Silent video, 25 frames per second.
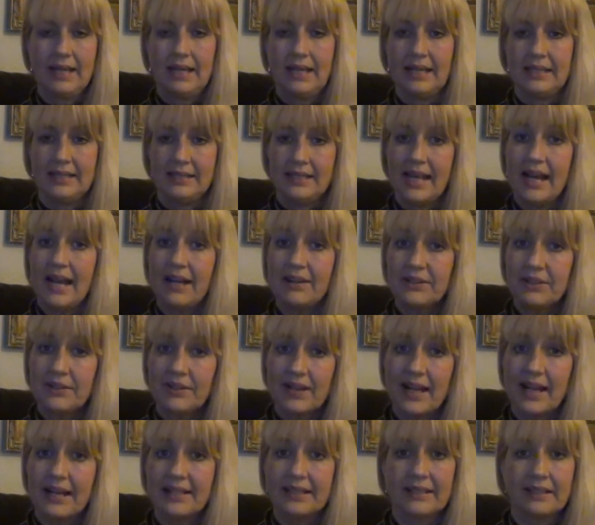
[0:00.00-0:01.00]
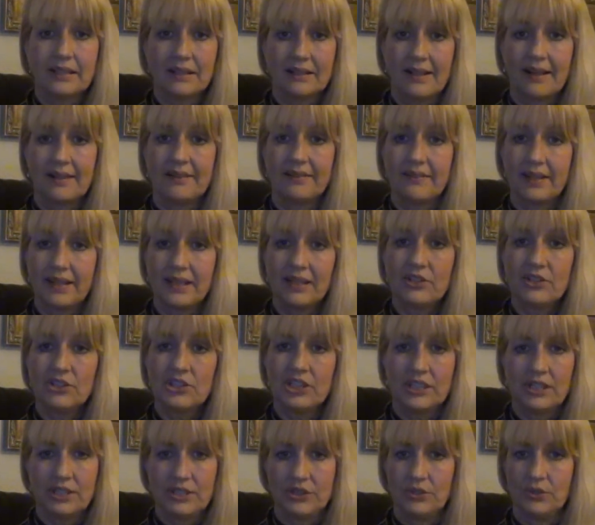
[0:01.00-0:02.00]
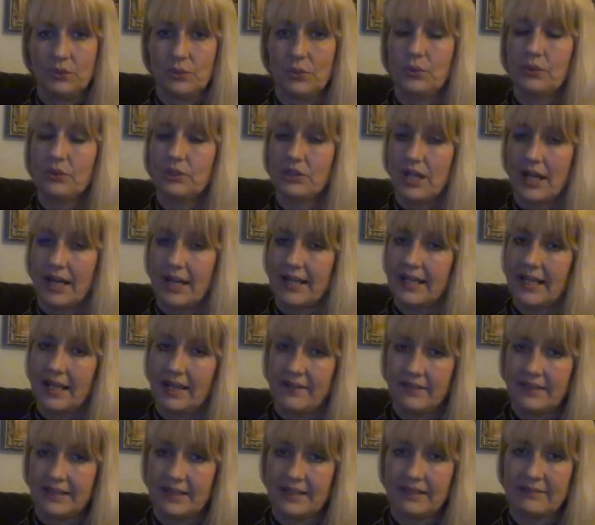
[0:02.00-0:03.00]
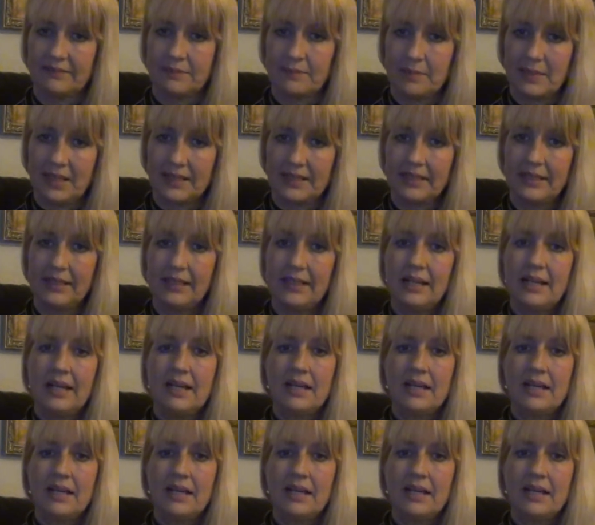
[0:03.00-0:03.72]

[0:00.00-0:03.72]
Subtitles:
and now you're adding a lot of energy to not having enough money